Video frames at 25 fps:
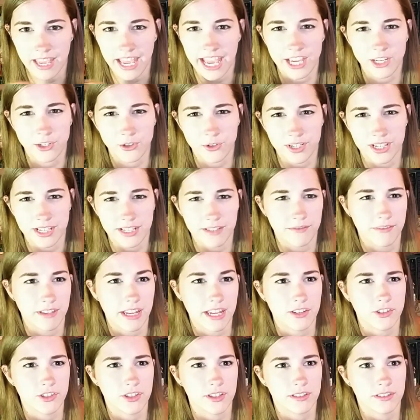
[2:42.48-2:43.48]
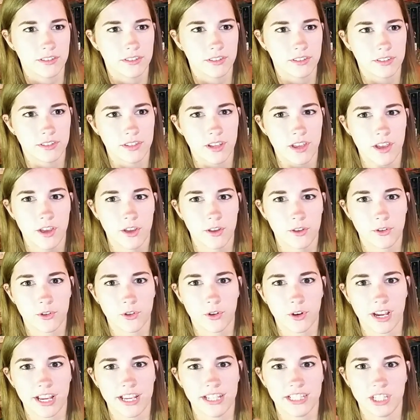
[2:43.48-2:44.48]
hatred, vengeance,
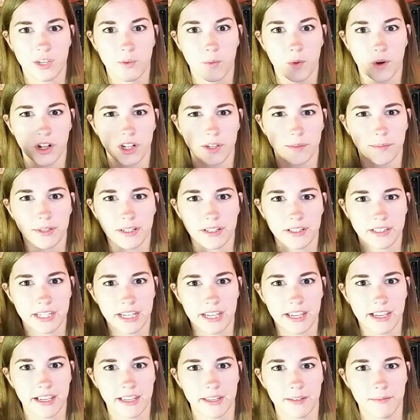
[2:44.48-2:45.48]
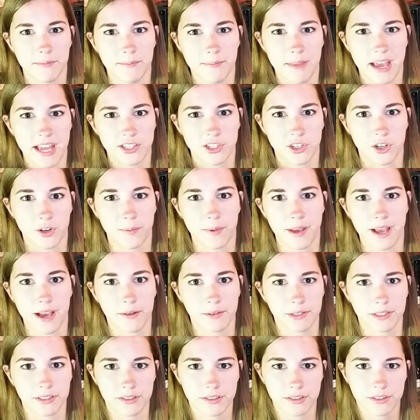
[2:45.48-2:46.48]
crazy world building and magical
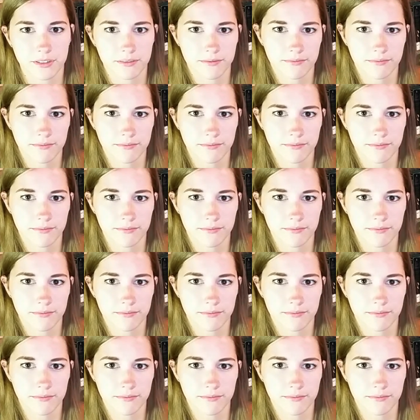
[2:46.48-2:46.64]
powers.